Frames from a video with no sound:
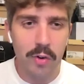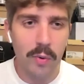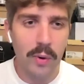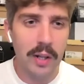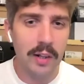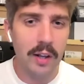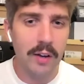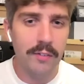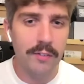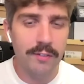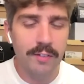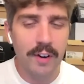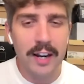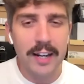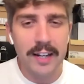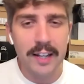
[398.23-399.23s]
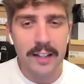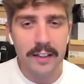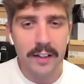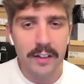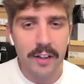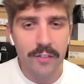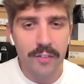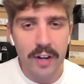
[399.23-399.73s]
So I love finding the
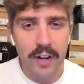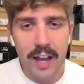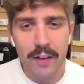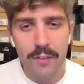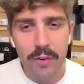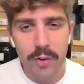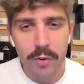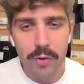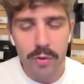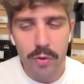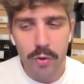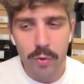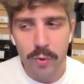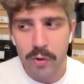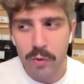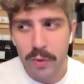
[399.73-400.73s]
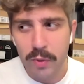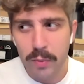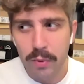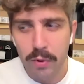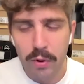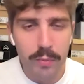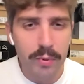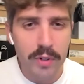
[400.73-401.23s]
different avenues through which
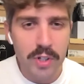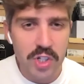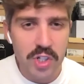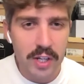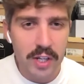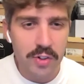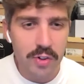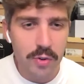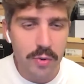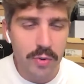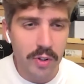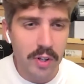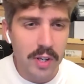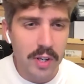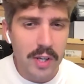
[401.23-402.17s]
people appreciate shoes. And,